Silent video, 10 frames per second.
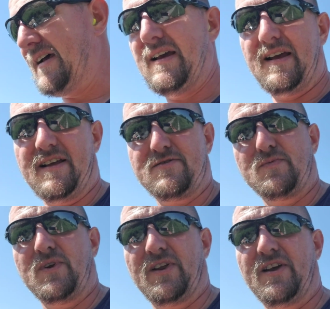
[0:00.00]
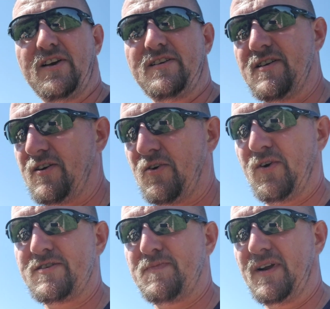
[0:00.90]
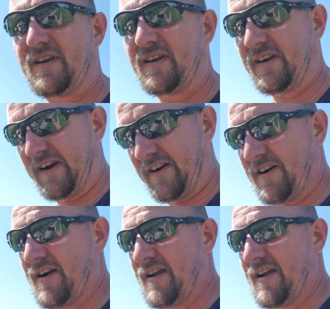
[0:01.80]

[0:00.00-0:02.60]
it's really good and crisp and clear